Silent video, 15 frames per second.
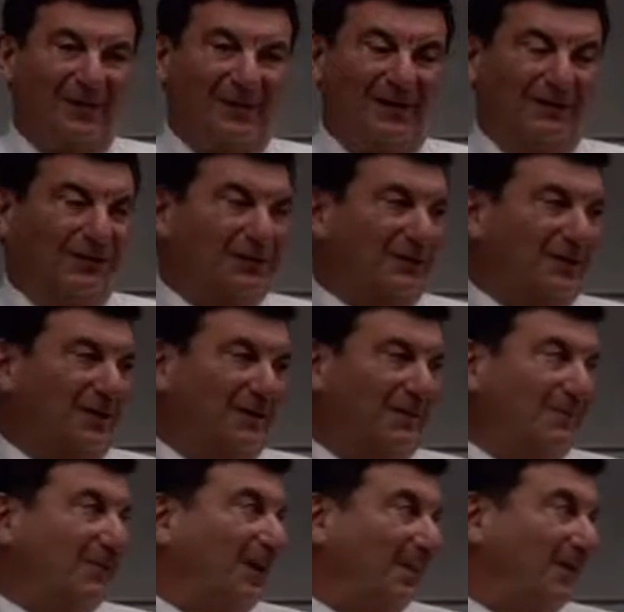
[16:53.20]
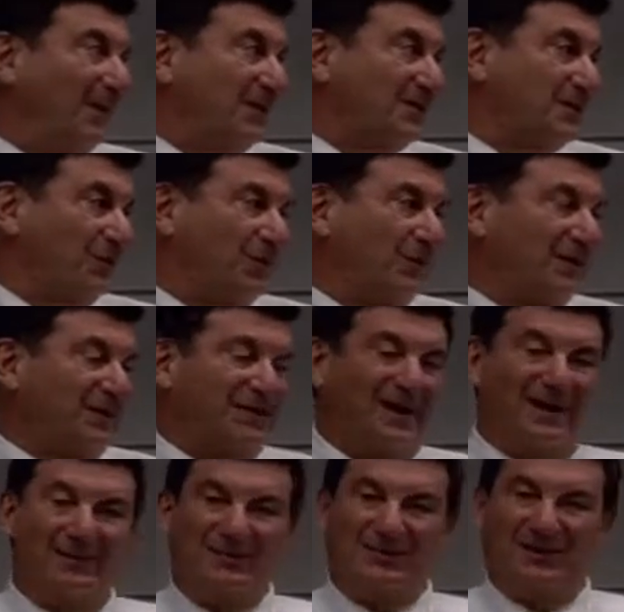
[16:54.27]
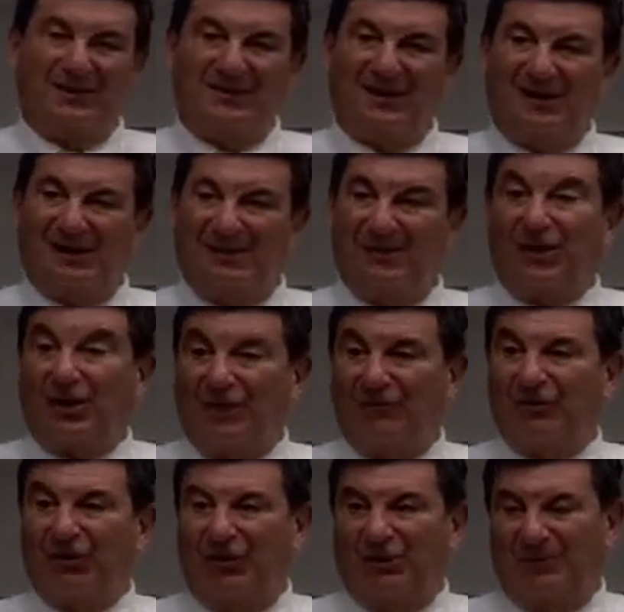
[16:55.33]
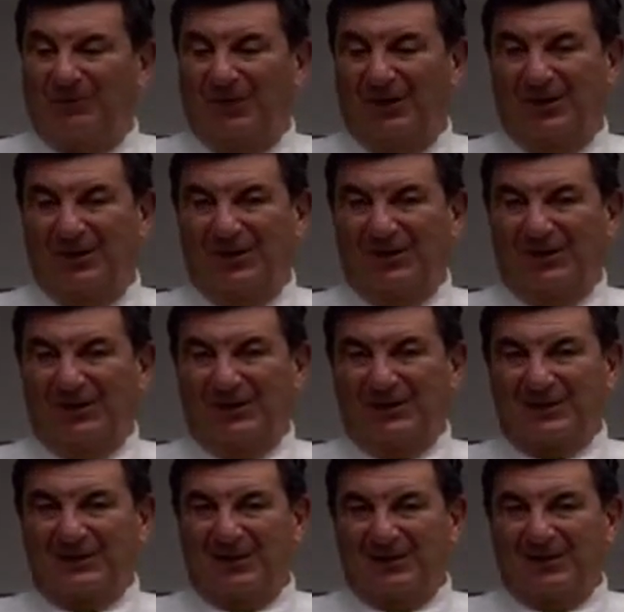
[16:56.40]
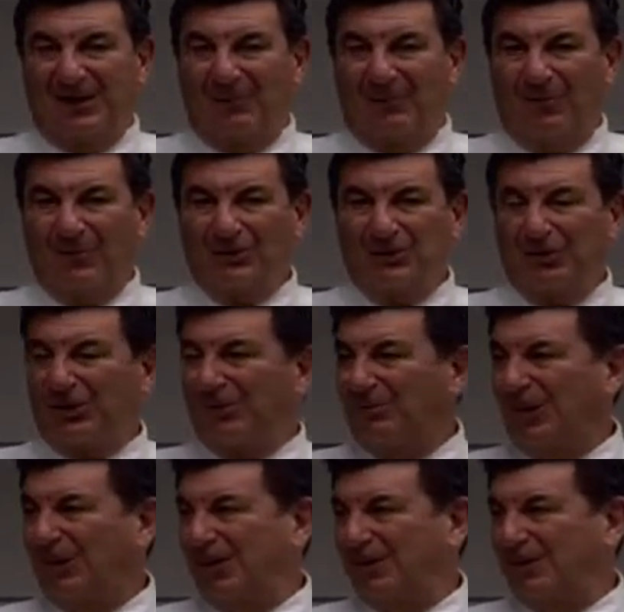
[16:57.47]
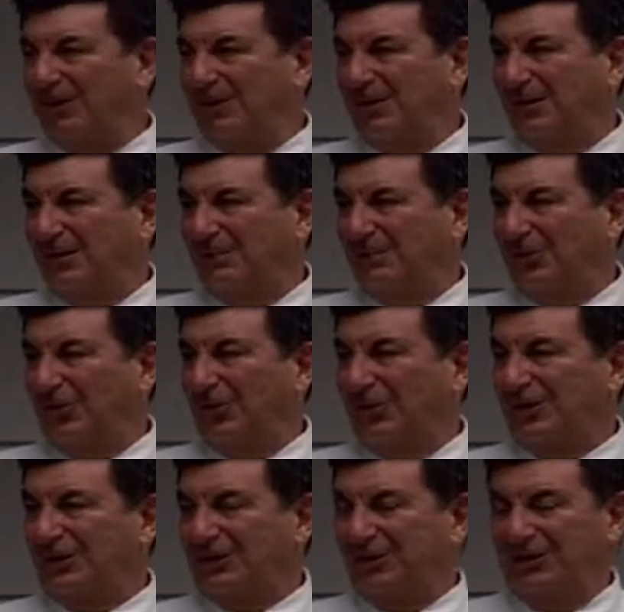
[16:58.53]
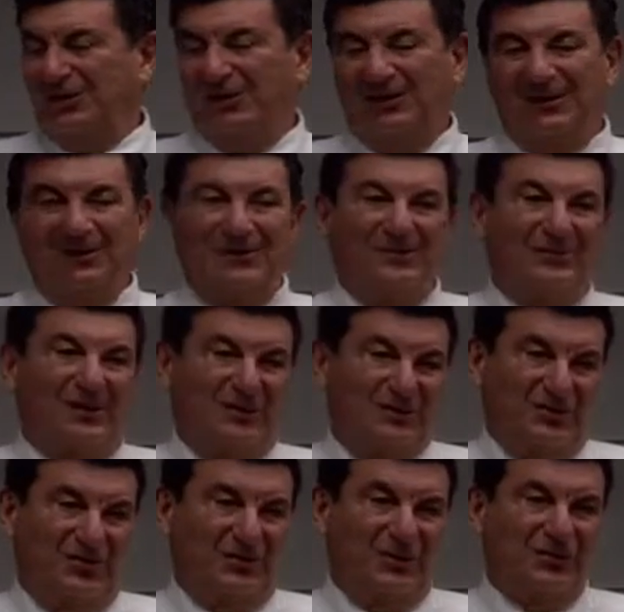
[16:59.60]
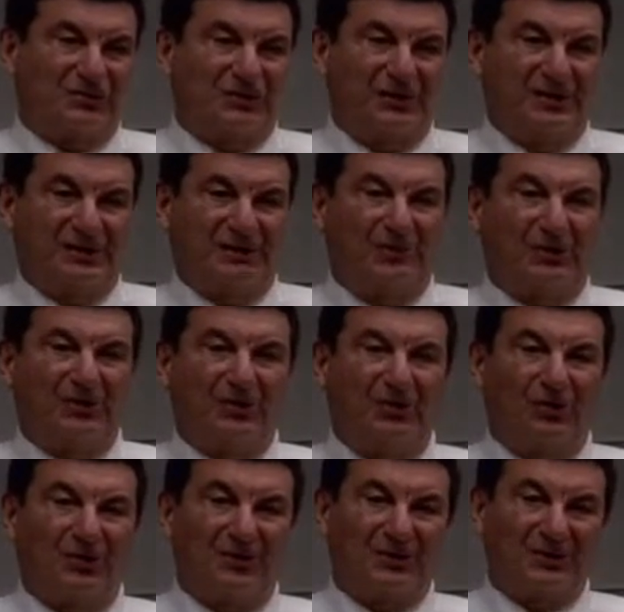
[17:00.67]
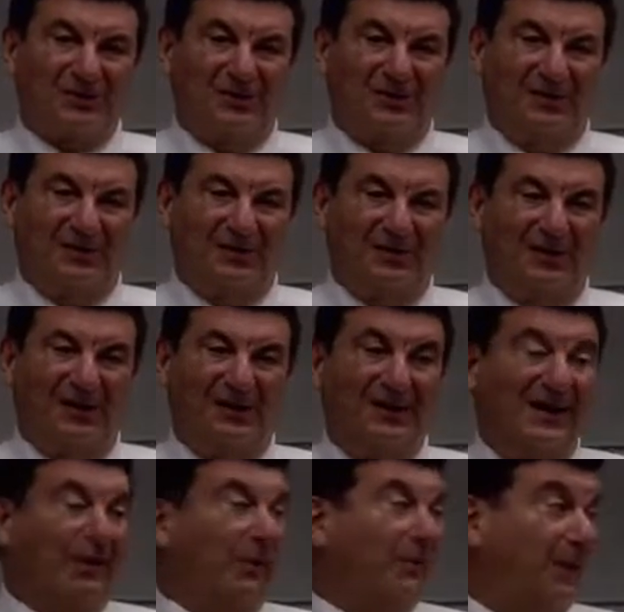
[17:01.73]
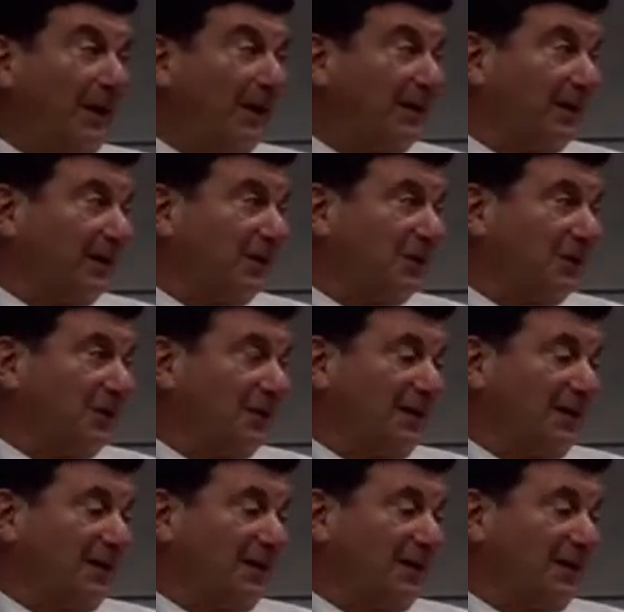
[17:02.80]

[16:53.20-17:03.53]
was um, Tom Benson. We went to Tom and said, Tom, the governor called him and said, Tom, why don't you look at buying the um, Hornets? So as you know, the history is he bought the Hornets. The, now the Pelicans